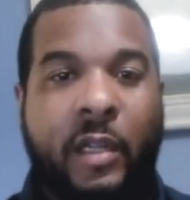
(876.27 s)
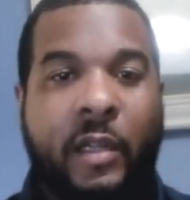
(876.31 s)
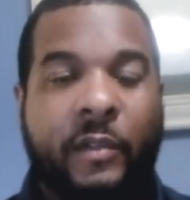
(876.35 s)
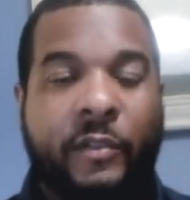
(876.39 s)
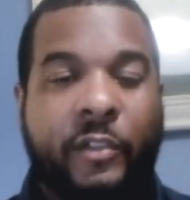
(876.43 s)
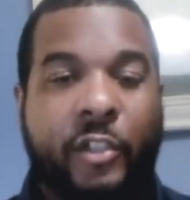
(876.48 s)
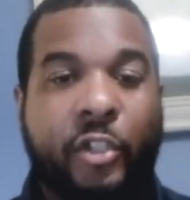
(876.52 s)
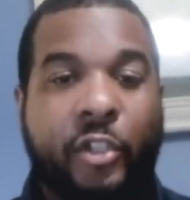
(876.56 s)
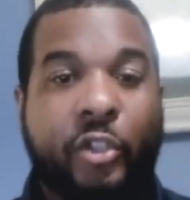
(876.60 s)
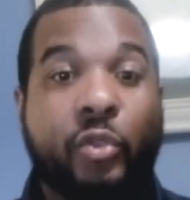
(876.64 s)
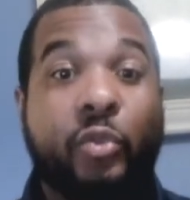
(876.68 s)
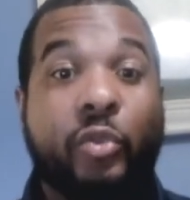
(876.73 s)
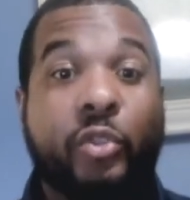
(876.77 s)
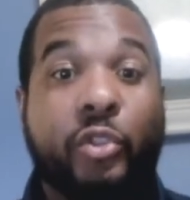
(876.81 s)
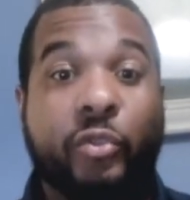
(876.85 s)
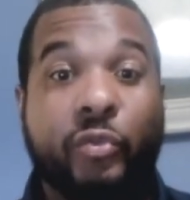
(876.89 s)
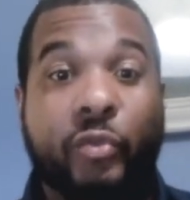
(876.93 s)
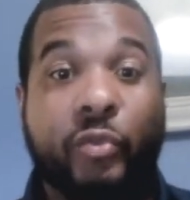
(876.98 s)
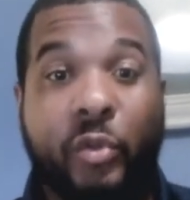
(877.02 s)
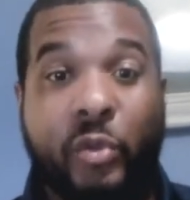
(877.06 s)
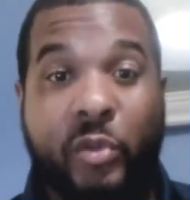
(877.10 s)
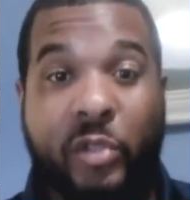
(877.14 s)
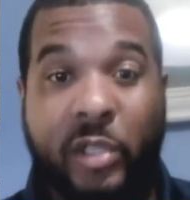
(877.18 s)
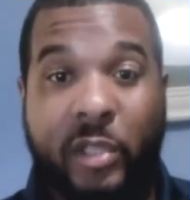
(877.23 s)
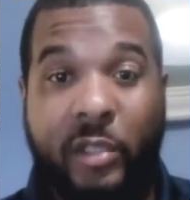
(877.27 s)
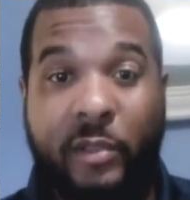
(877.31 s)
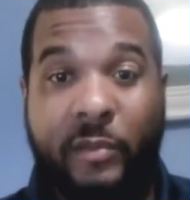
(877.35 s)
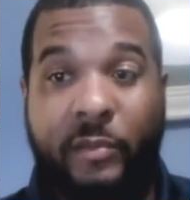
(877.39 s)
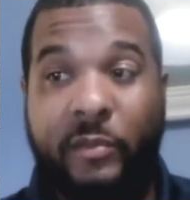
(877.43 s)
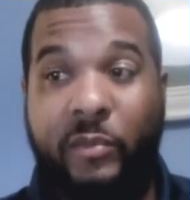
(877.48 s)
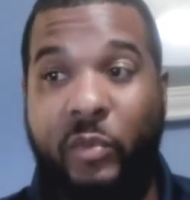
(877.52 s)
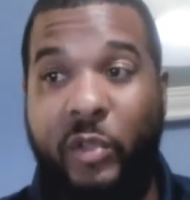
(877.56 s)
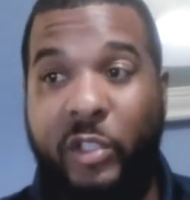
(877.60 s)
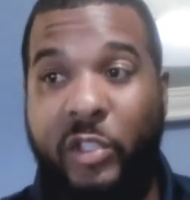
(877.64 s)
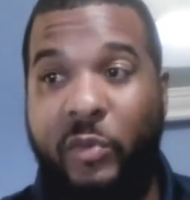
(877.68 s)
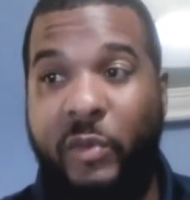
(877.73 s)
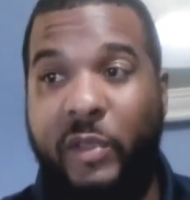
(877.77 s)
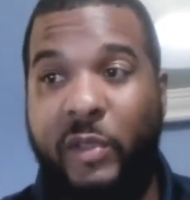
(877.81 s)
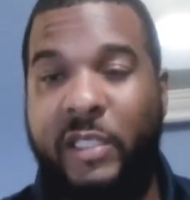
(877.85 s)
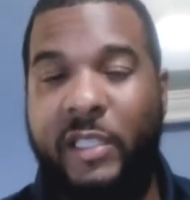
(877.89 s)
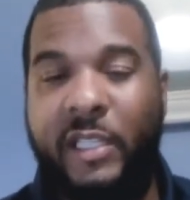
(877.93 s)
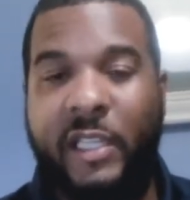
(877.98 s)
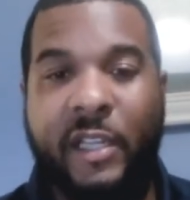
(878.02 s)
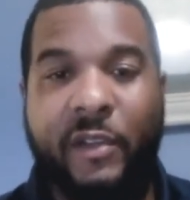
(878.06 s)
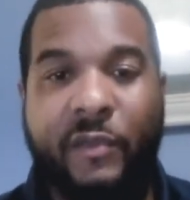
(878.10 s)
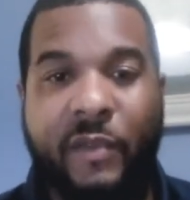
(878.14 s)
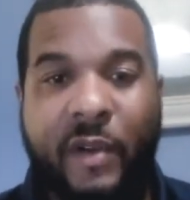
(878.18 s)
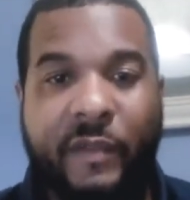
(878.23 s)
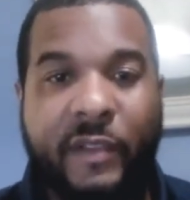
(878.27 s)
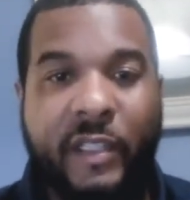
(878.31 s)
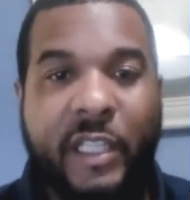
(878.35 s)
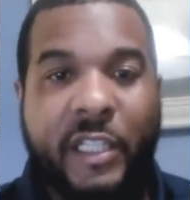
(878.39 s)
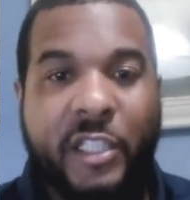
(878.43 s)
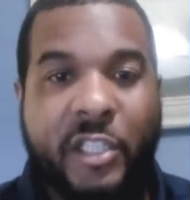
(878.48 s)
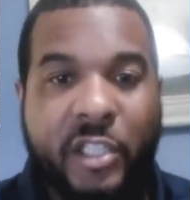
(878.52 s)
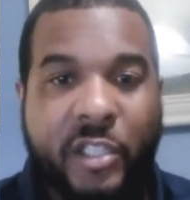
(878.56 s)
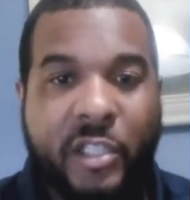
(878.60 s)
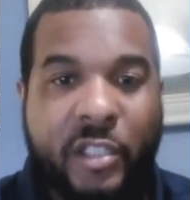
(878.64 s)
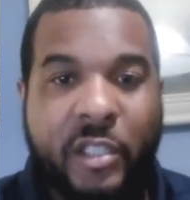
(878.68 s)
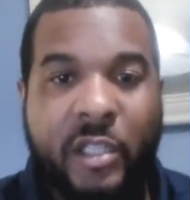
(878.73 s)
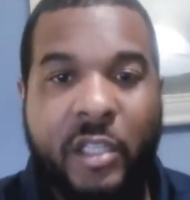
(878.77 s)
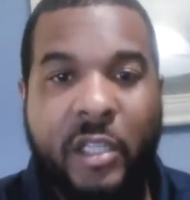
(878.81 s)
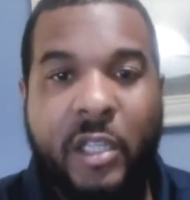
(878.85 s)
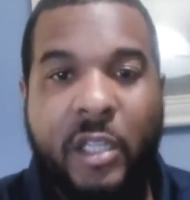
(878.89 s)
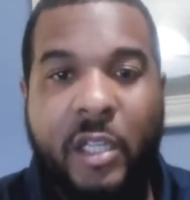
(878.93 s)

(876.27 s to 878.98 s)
the New Jerusalem, which we see in Revelation.